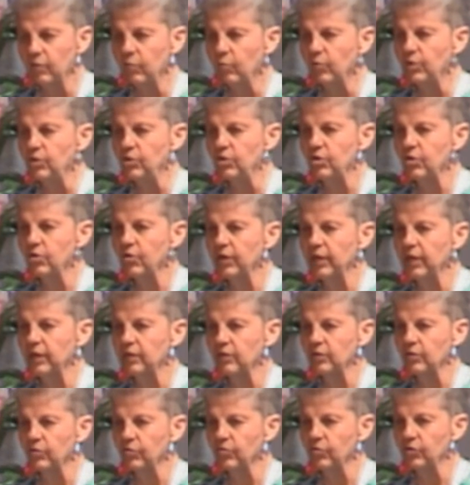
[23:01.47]
When you're in
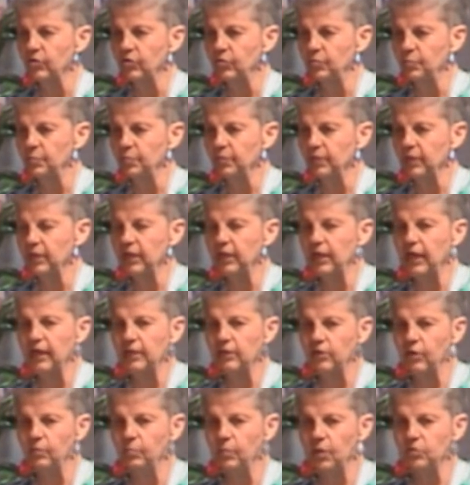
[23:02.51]
a group, and I
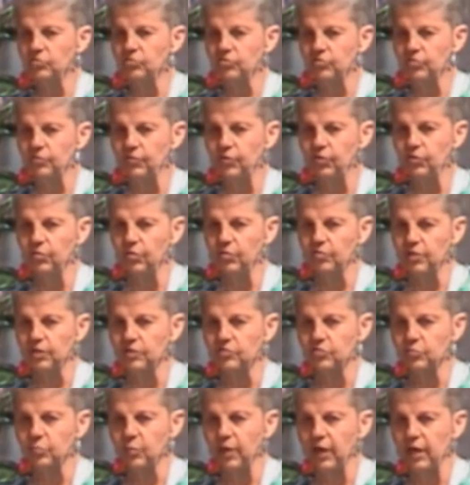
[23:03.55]
know most of you are
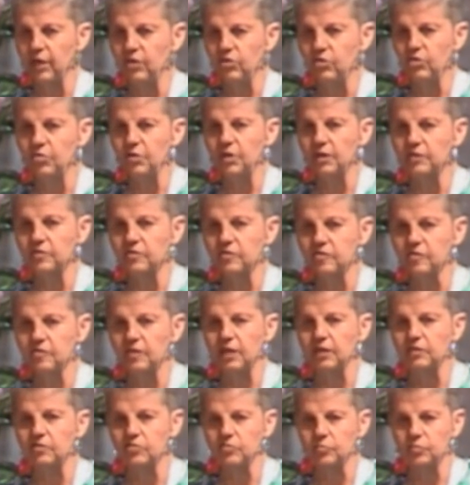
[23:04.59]
this way, you can
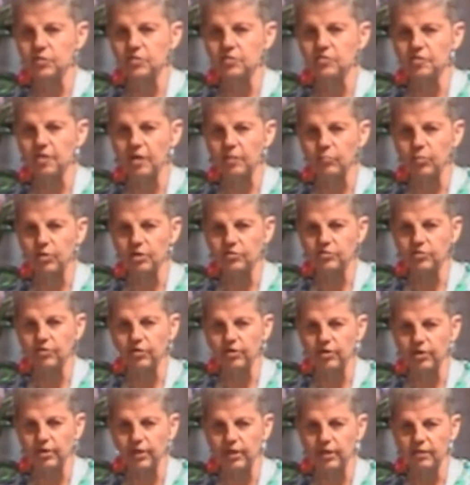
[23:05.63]
sense when someone's
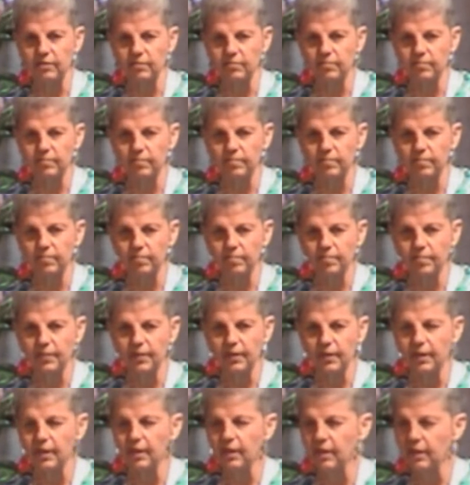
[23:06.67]
hurting.
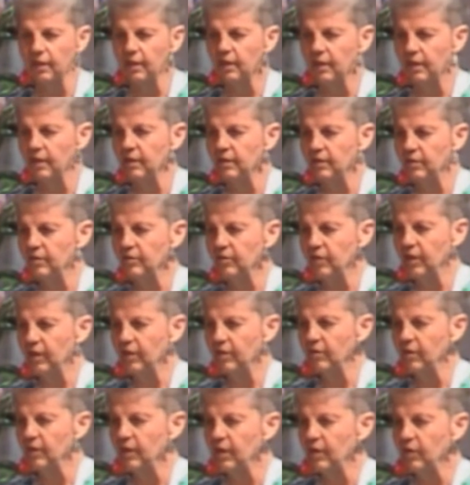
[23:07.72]
You
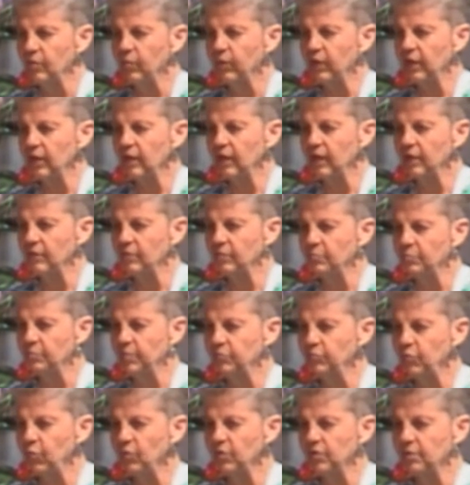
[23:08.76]
know, when
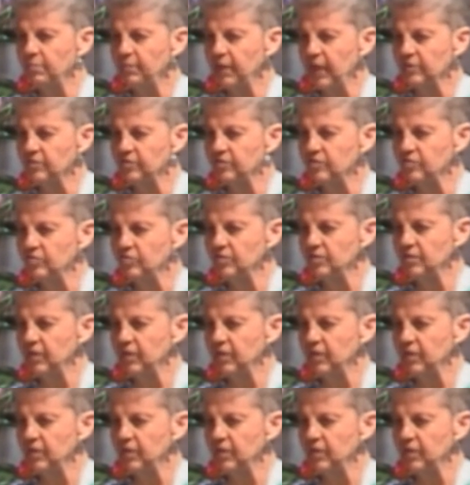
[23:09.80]
before the message